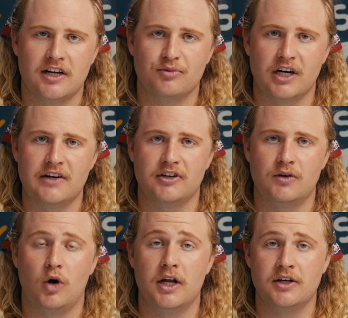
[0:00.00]
of bravery,
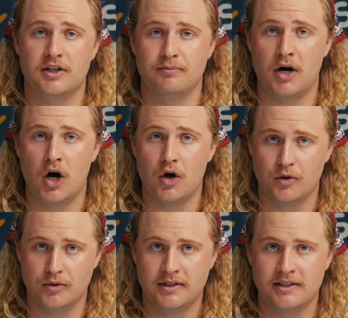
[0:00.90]
1, to
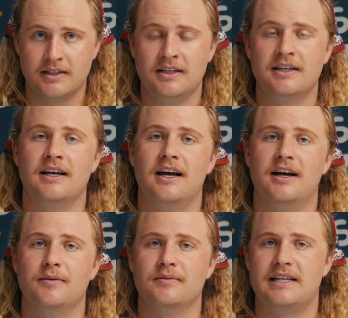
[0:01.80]
pose,
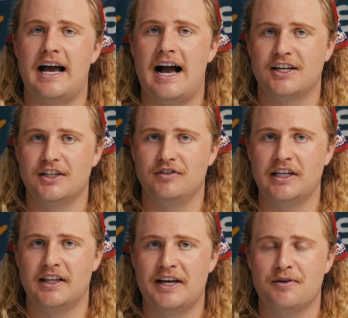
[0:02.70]
to actively
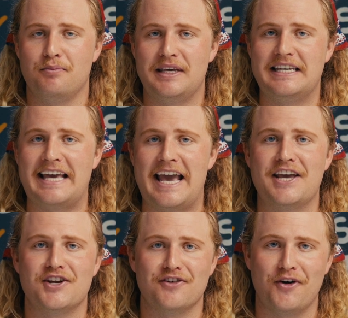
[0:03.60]
like be gay
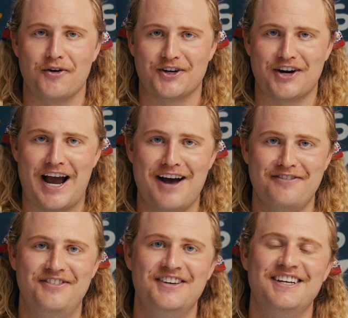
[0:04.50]
in a
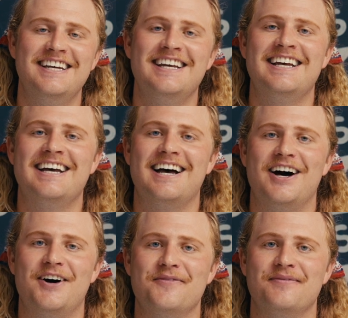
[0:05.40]
photograph,
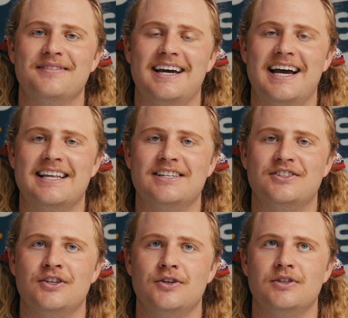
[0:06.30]
and then
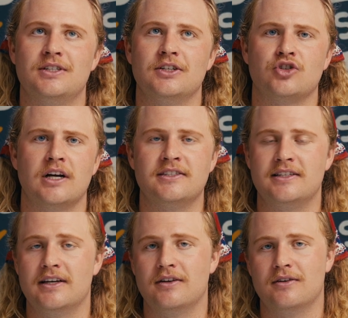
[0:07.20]
2, to trust
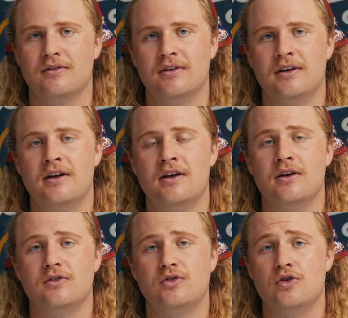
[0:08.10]
it
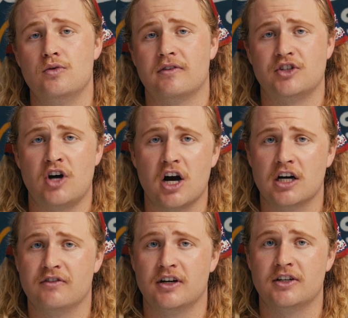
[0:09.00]
to a
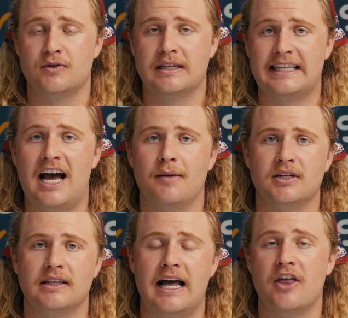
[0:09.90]
photographer and to a lab
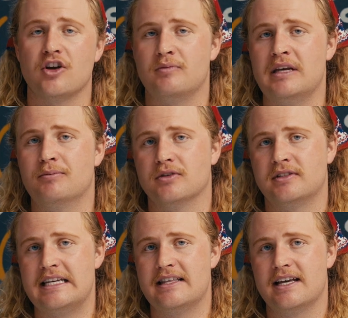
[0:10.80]
to let other people
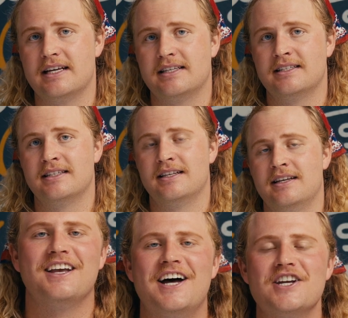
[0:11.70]
see this.
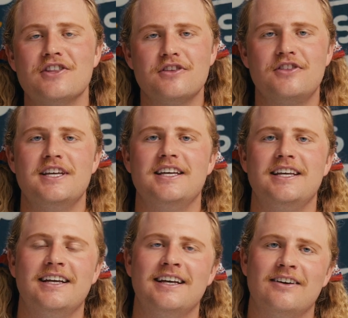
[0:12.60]
Another
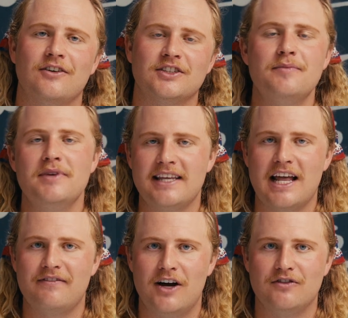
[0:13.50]
thing, or something that
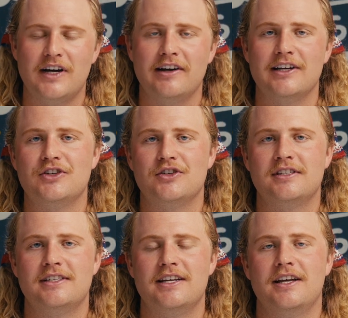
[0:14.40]
I found very
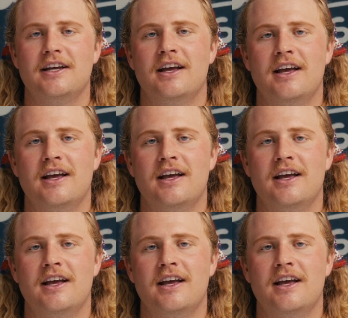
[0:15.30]
interesting,